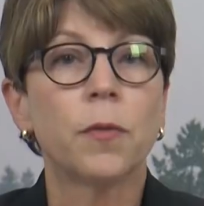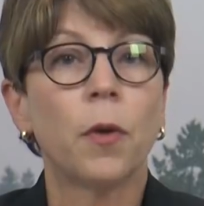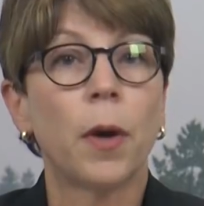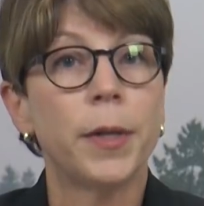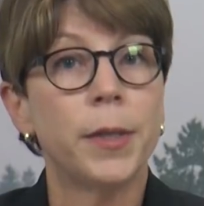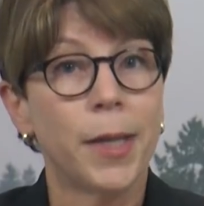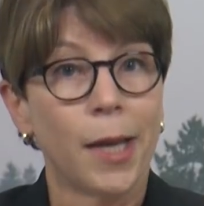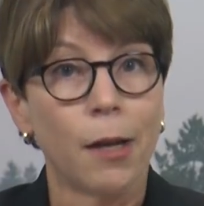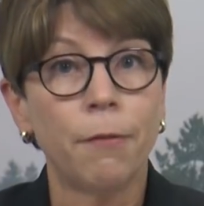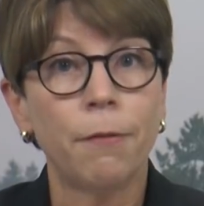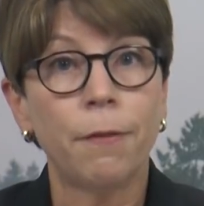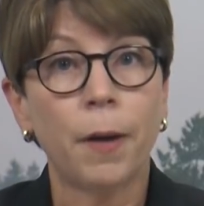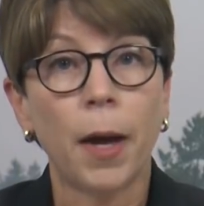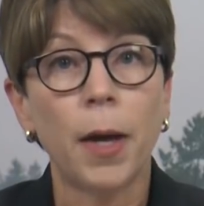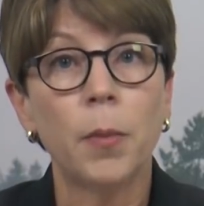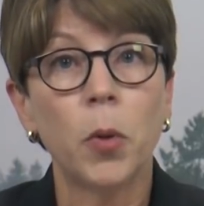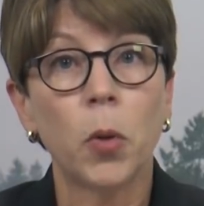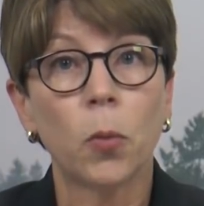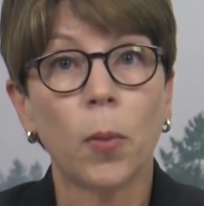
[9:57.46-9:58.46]
for
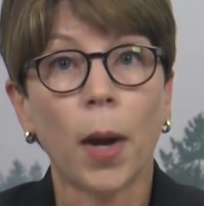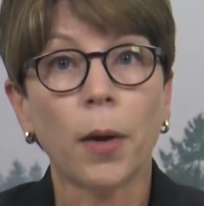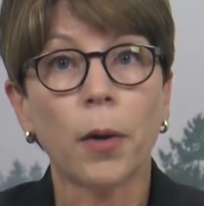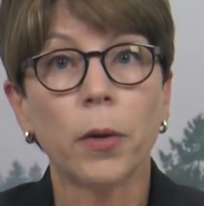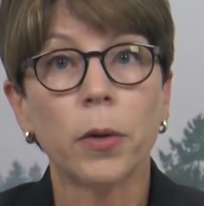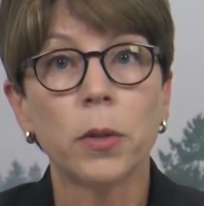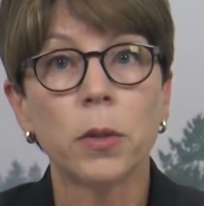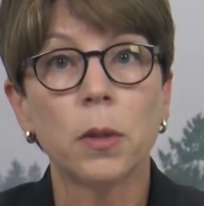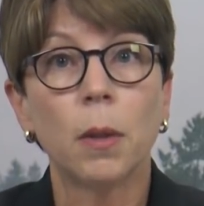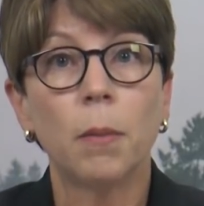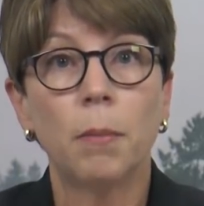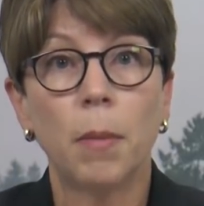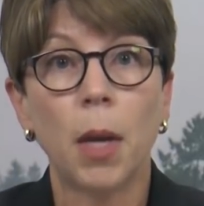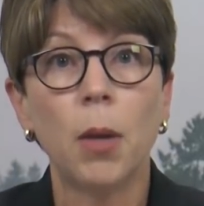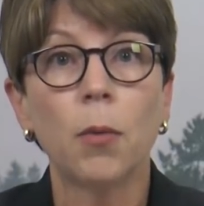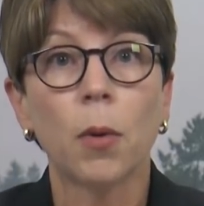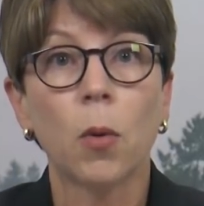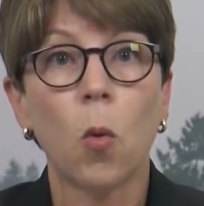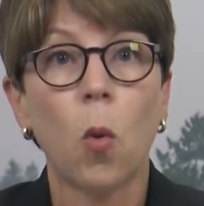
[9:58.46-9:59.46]
identifiable records
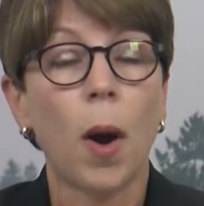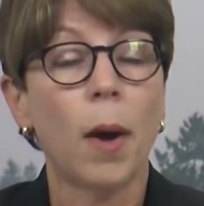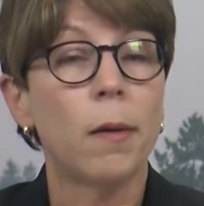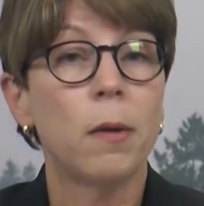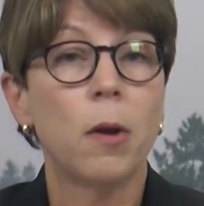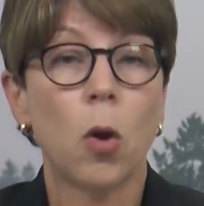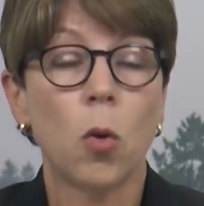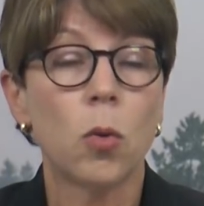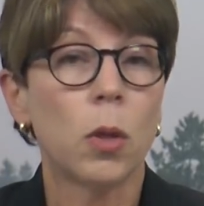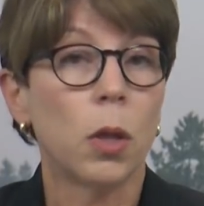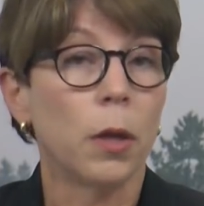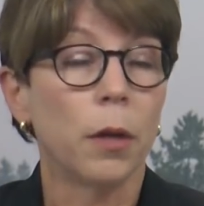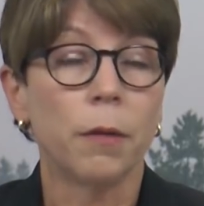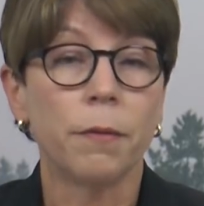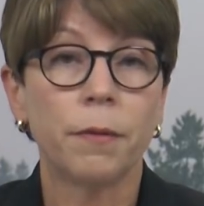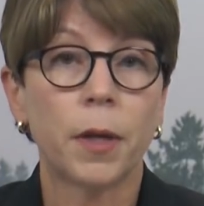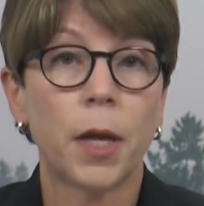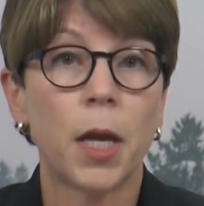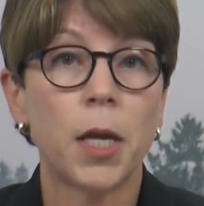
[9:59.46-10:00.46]
may require no
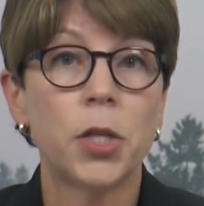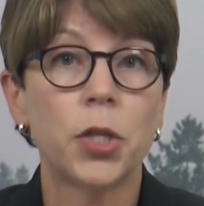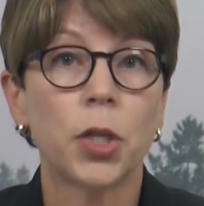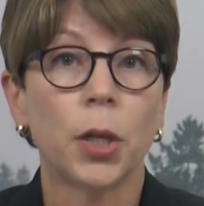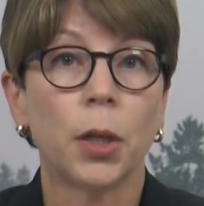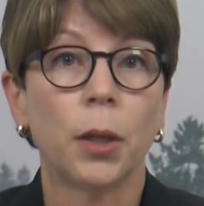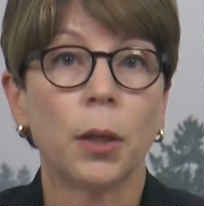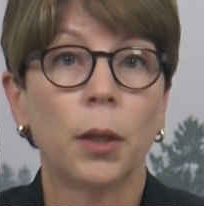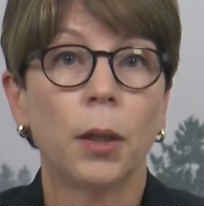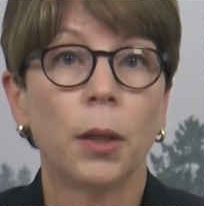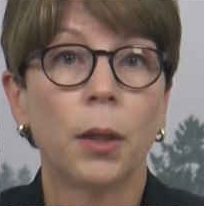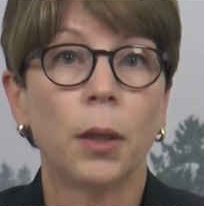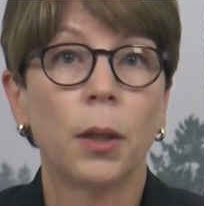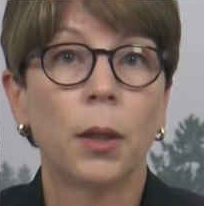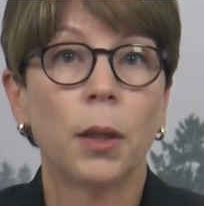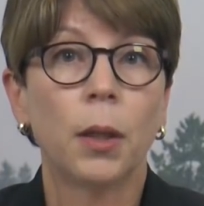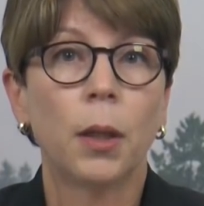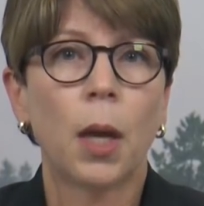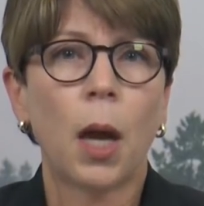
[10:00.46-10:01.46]
clarification.
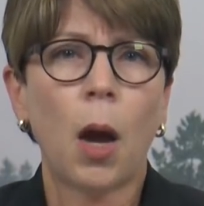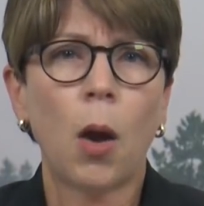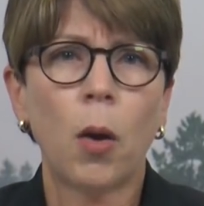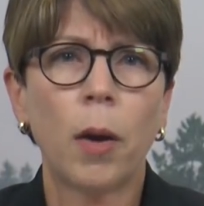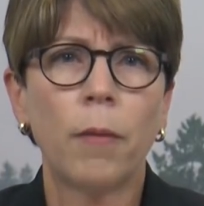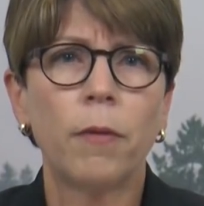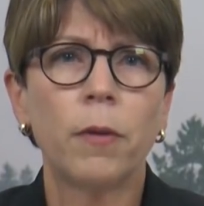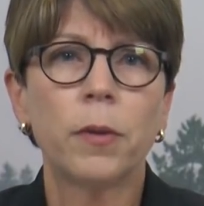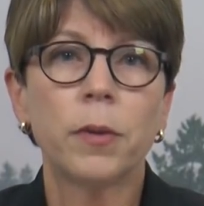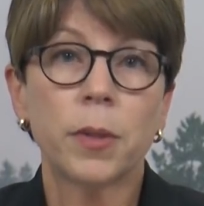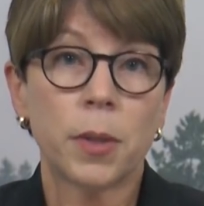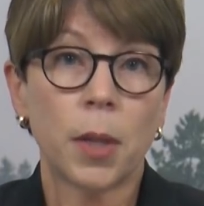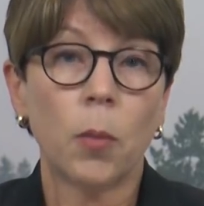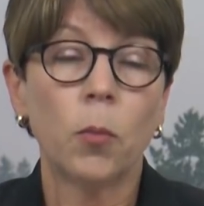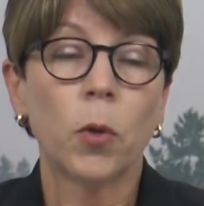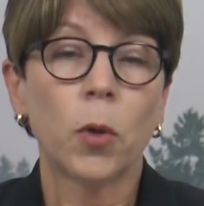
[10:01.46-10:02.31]
However, some